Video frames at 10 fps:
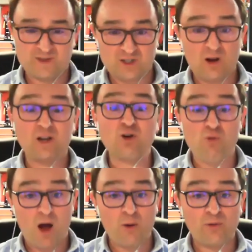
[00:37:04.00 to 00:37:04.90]
solid
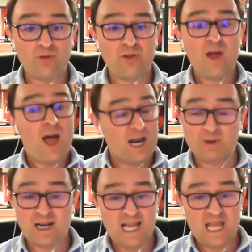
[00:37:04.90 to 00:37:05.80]
growth, and
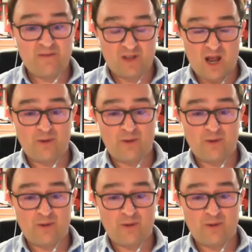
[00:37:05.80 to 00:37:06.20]
I'm going to leave, you know,